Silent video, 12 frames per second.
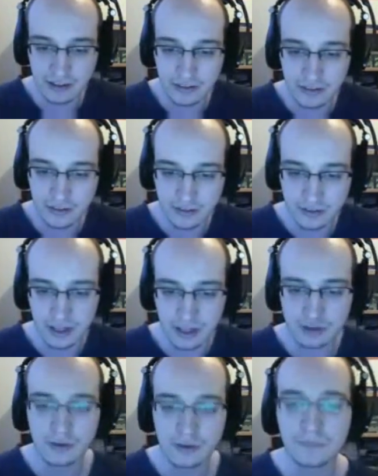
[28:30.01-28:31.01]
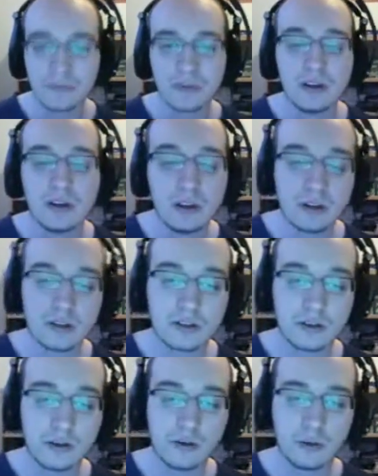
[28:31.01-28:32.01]
in this stage.
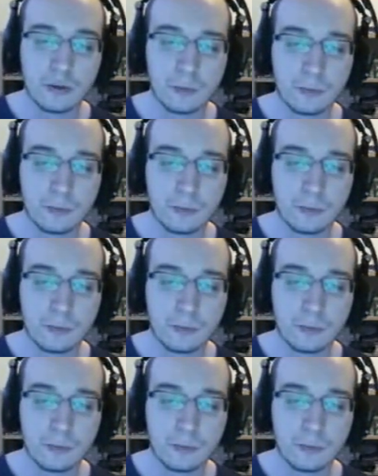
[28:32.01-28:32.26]
So,